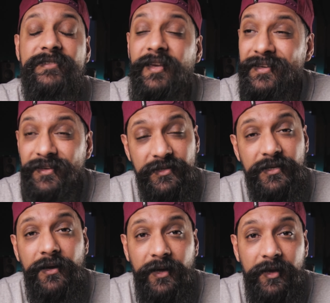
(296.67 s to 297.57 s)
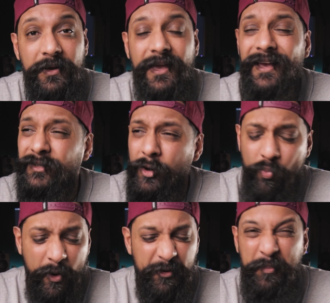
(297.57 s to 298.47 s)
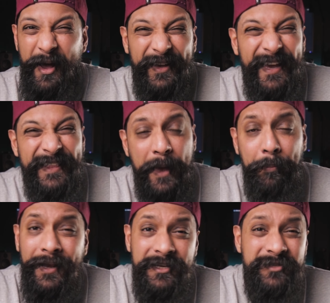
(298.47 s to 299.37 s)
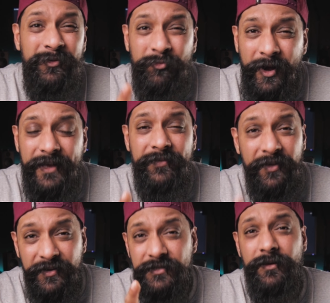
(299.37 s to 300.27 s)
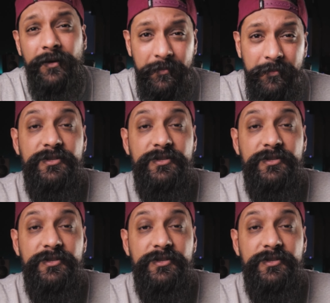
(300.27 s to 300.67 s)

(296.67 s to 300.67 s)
take your time, and don't worry about getting that placement right first time.